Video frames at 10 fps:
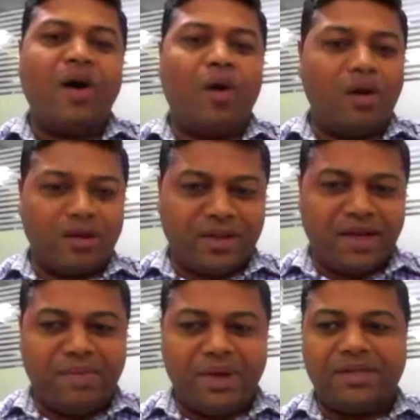All the
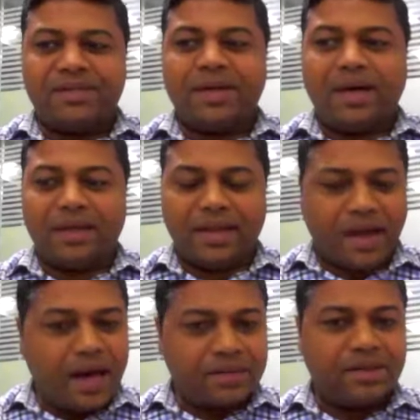three means
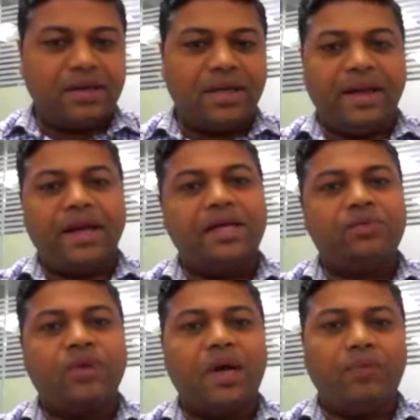there are certain
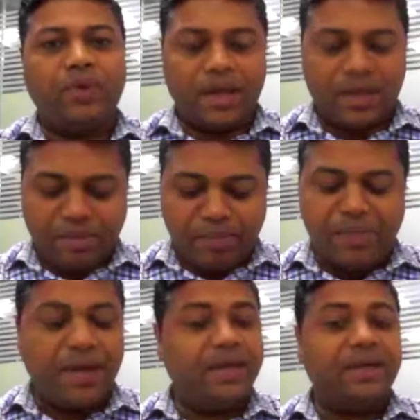areas where we are
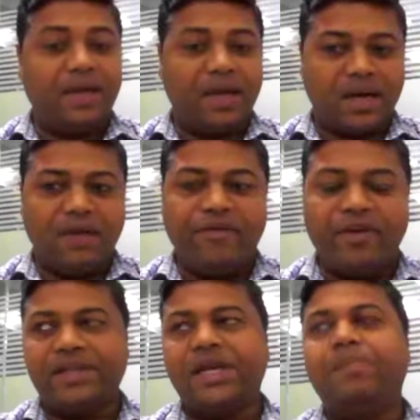implementing directly.
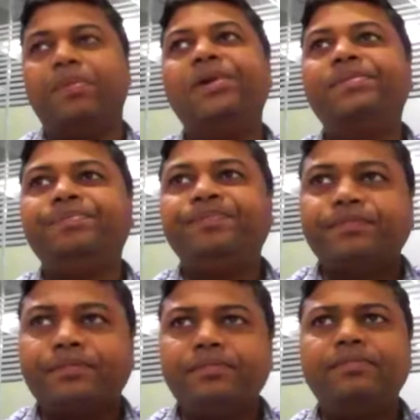For example,
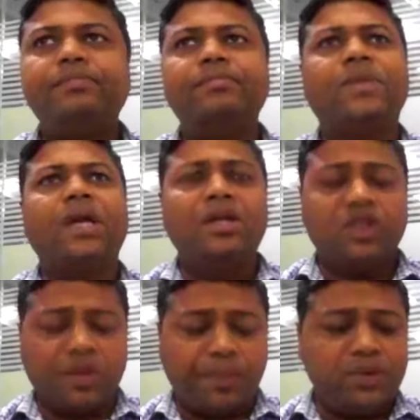
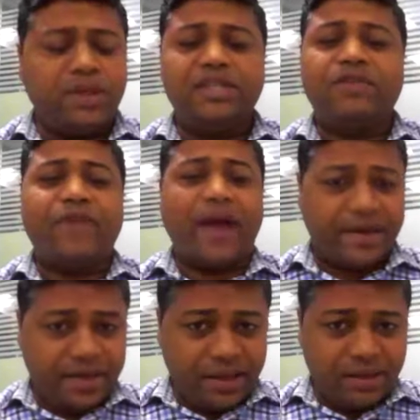suppose there is a
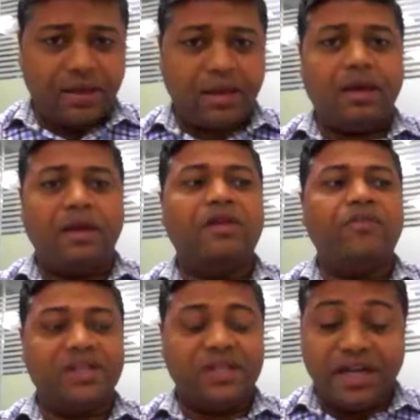factory in
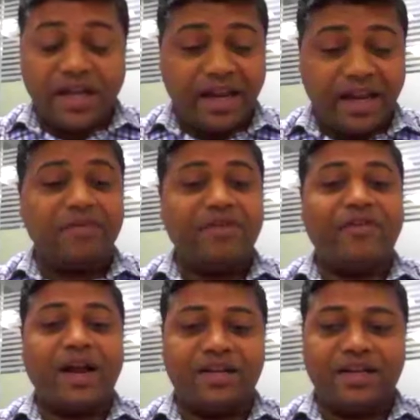the vicinity area of the
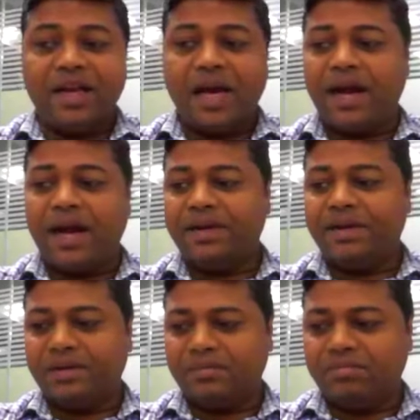factory
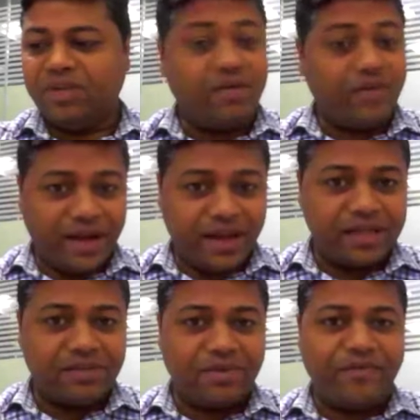and nearby
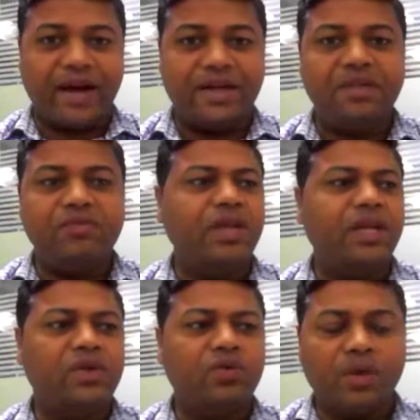areas of the factory, we
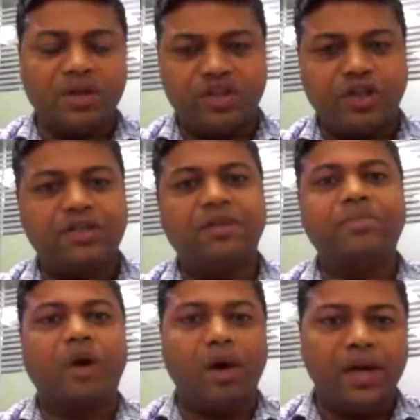need to construct
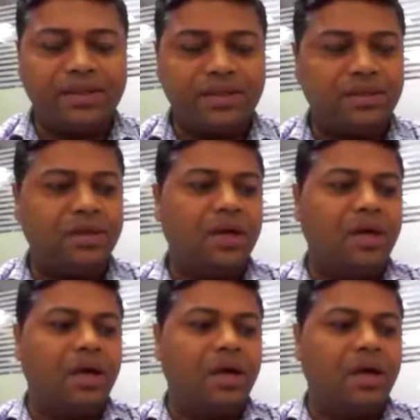some toilets